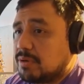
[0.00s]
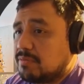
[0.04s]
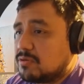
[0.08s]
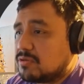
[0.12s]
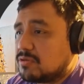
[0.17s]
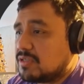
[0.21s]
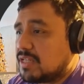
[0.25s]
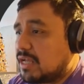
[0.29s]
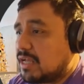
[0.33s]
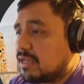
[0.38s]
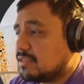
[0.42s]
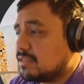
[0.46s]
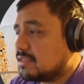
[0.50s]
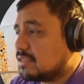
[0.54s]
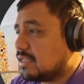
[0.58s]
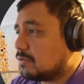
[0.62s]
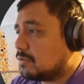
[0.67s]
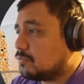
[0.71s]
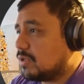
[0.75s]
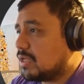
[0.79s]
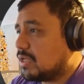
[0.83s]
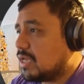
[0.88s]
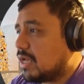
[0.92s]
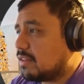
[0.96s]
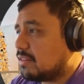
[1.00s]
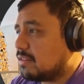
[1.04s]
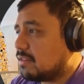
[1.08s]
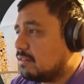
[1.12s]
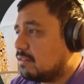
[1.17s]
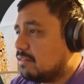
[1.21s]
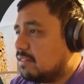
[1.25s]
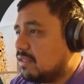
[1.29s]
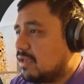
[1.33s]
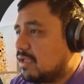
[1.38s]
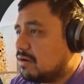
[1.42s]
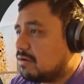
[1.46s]
lines that we have
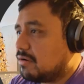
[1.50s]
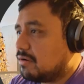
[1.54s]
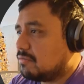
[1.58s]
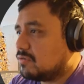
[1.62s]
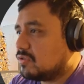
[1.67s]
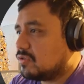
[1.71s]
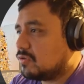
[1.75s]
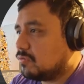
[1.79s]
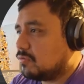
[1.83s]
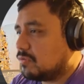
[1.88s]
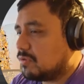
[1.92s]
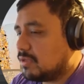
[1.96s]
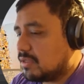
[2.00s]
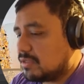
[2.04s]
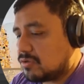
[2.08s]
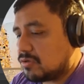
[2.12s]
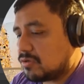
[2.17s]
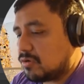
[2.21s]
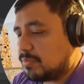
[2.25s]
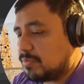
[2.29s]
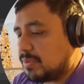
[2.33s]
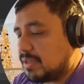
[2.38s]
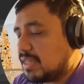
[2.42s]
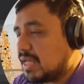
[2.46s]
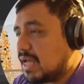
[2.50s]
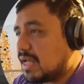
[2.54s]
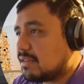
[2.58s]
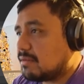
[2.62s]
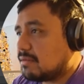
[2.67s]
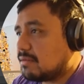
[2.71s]
there. So let's copy that.